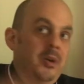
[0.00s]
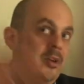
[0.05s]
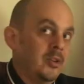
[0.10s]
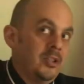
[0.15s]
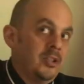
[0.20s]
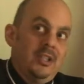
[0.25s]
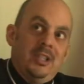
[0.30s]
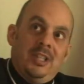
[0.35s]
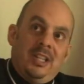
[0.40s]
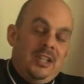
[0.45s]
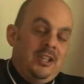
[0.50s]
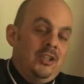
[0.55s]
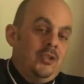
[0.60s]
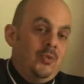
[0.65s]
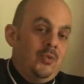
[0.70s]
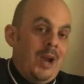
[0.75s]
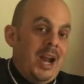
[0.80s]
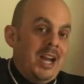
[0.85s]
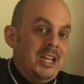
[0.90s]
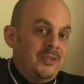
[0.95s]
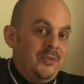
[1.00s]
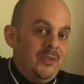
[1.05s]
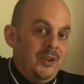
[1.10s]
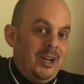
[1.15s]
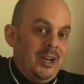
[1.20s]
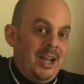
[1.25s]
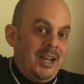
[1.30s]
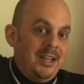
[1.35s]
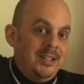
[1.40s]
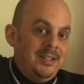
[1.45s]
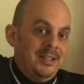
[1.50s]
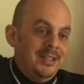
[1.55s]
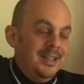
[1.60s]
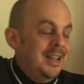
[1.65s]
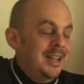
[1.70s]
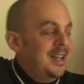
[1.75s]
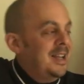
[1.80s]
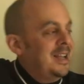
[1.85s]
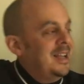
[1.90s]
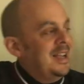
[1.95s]
her just in the stratosphere, guys.
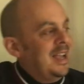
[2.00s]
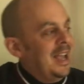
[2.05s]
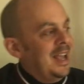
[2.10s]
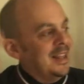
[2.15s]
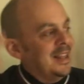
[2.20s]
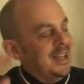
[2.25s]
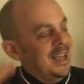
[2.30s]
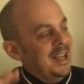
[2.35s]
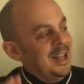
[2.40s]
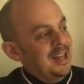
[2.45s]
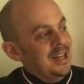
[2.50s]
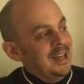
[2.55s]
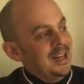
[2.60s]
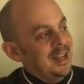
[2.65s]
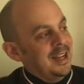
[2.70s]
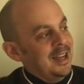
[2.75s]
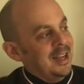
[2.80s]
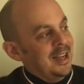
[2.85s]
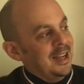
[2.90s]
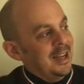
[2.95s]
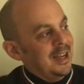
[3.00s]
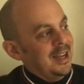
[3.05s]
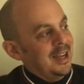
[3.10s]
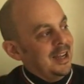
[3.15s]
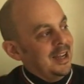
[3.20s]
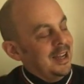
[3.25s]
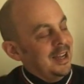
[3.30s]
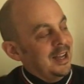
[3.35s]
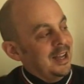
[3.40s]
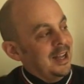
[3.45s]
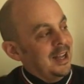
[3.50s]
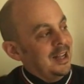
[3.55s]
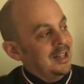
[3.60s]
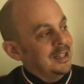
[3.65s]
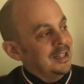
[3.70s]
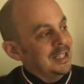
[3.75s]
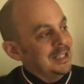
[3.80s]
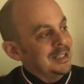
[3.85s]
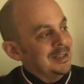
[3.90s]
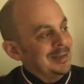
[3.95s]
And then a
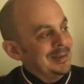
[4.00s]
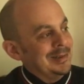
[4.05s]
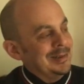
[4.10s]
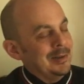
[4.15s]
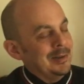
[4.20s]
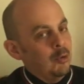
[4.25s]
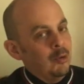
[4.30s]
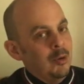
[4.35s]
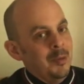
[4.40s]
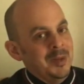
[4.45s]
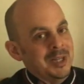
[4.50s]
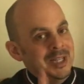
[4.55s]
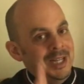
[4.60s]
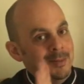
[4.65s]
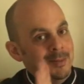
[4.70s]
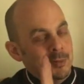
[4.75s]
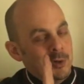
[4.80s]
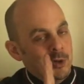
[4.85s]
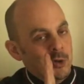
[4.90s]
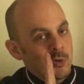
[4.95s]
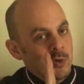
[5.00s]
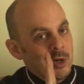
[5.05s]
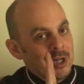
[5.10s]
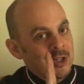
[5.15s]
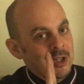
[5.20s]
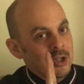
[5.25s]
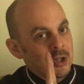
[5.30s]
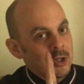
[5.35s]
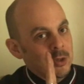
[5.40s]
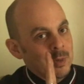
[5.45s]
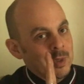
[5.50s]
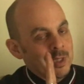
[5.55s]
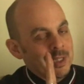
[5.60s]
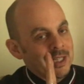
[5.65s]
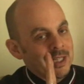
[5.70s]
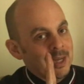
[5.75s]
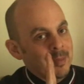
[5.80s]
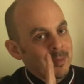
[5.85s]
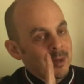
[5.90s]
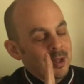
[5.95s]
woman named Greta Gerwig
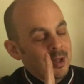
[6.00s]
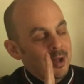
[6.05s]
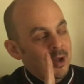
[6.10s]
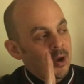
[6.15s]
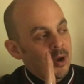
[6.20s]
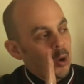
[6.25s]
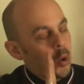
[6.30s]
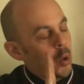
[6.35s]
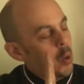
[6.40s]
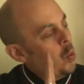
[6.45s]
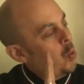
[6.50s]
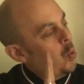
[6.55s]
came along.